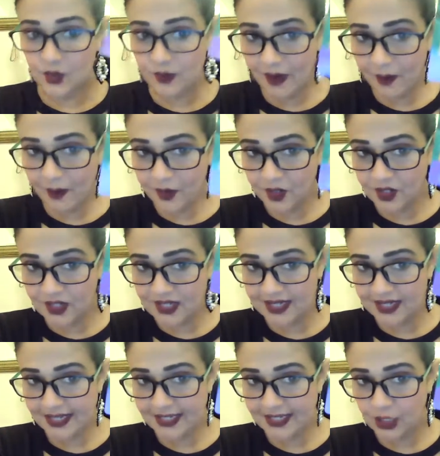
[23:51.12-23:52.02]
Remember to
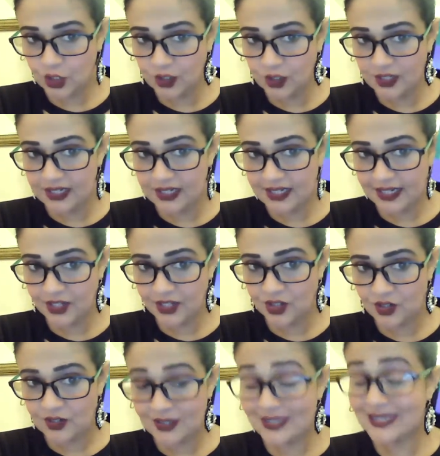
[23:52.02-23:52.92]
set good
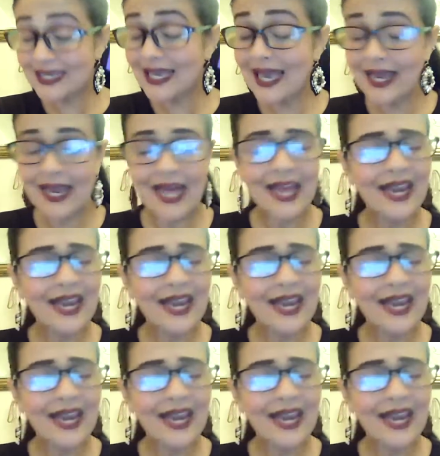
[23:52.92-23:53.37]
intentions again.